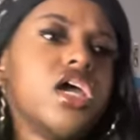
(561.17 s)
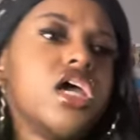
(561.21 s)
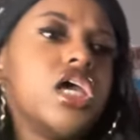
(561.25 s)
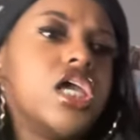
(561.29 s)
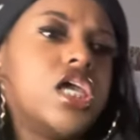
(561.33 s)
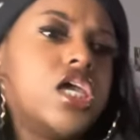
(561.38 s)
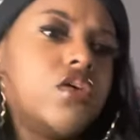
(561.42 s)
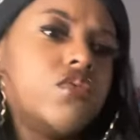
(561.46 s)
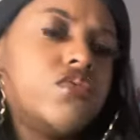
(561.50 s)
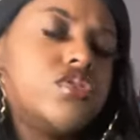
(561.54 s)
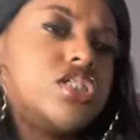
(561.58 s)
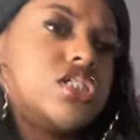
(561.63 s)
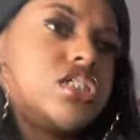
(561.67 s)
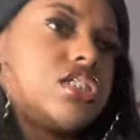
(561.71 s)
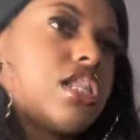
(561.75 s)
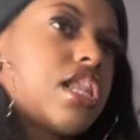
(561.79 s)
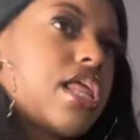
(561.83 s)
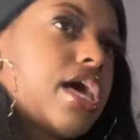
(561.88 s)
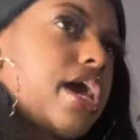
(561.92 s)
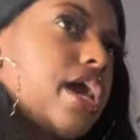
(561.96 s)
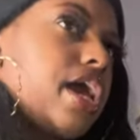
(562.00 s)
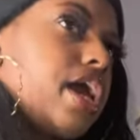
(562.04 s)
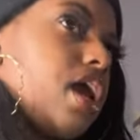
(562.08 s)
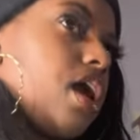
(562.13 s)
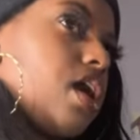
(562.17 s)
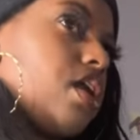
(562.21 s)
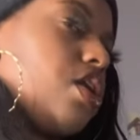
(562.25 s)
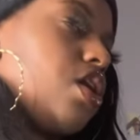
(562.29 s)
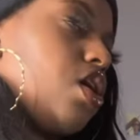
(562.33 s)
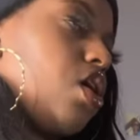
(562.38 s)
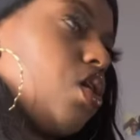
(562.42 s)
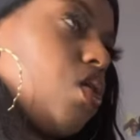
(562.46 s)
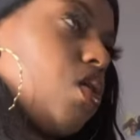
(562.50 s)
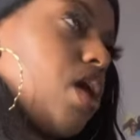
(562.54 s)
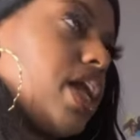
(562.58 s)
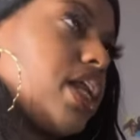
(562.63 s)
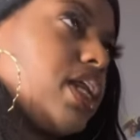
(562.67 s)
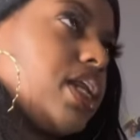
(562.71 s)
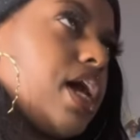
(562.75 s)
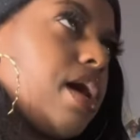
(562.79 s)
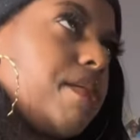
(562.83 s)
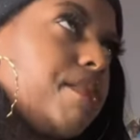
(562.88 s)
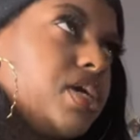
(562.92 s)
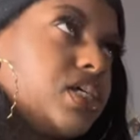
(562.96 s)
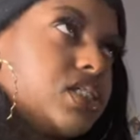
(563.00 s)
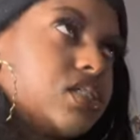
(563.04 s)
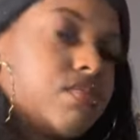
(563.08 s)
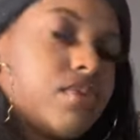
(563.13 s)
it was just like, no, I did not
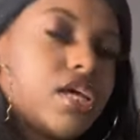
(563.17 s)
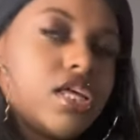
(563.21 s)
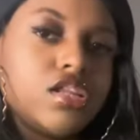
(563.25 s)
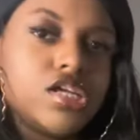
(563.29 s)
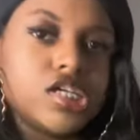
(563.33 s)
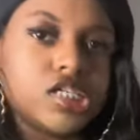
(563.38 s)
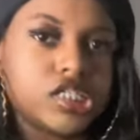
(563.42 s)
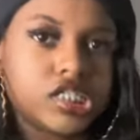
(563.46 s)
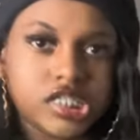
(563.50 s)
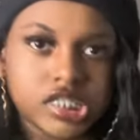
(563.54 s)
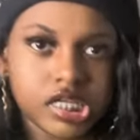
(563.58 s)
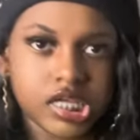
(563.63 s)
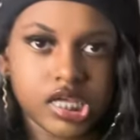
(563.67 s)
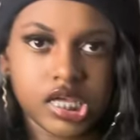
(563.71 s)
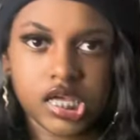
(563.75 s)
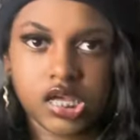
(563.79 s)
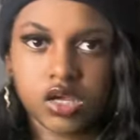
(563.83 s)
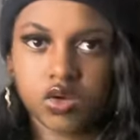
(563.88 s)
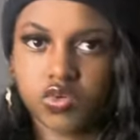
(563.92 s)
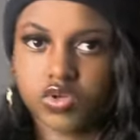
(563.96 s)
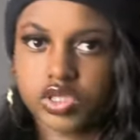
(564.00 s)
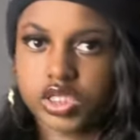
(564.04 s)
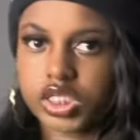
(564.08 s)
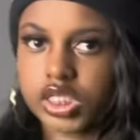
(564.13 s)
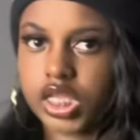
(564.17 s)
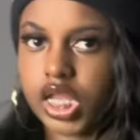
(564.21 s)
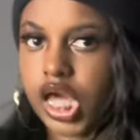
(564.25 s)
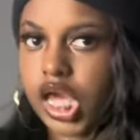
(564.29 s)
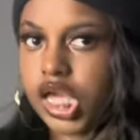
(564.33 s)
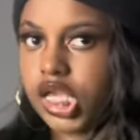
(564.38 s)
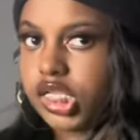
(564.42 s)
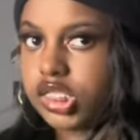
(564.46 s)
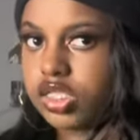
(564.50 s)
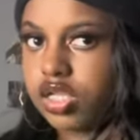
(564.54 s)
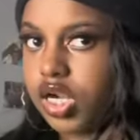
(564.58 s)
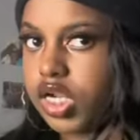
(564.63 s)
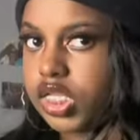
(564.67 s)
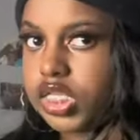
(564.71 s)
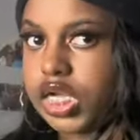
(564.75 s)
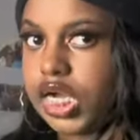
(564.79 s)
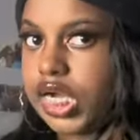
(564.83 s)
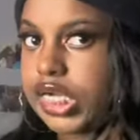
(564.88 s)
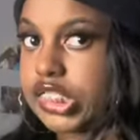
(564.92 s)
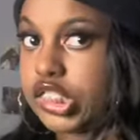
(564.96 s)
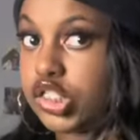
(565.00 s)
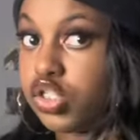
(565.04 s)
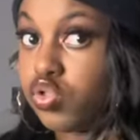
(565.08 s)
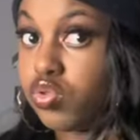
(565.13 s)
mess with that little shit. It was just like, he started
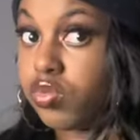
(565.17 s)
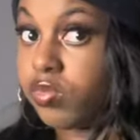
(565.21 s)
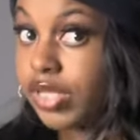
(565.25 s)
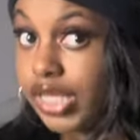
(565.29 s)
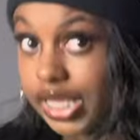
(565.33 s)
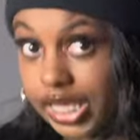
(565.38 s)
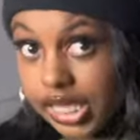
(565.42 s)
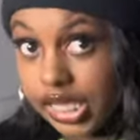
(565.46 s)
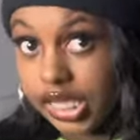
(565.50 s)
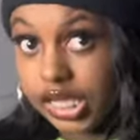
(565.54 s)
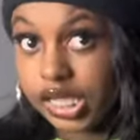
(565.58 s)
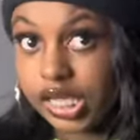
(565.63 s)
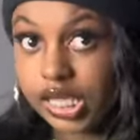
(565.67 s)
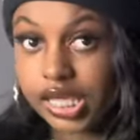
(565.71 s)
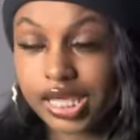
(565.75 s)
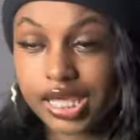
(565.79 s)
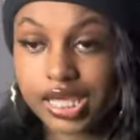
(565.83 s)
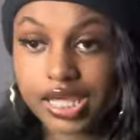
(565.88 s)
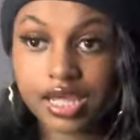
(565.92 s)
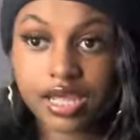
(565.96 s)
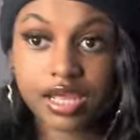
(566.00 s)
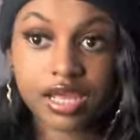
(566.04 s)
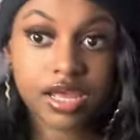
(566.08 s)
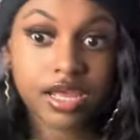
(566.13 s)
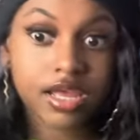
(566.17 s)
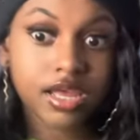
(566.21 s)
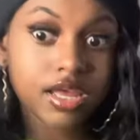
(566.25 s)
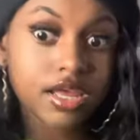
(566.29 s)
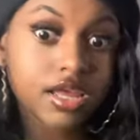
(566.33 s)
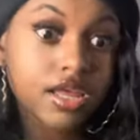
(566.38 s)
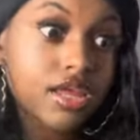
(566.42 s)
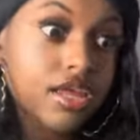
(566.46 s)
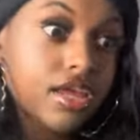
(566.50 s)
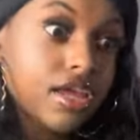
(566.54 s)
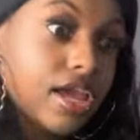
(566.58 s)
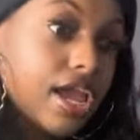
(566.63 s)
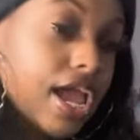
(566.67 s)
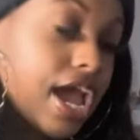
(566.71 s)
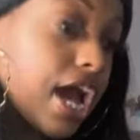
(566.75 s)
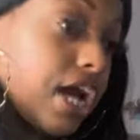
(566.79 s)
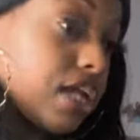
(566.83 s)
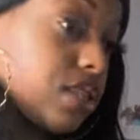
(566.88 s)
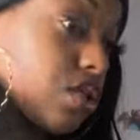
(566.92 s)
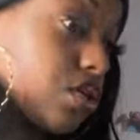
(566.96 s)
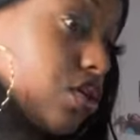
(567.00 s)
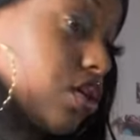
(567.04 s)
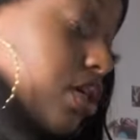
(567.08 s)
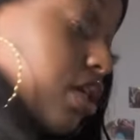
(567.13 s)
talking to me
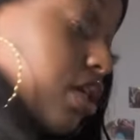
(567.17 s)
after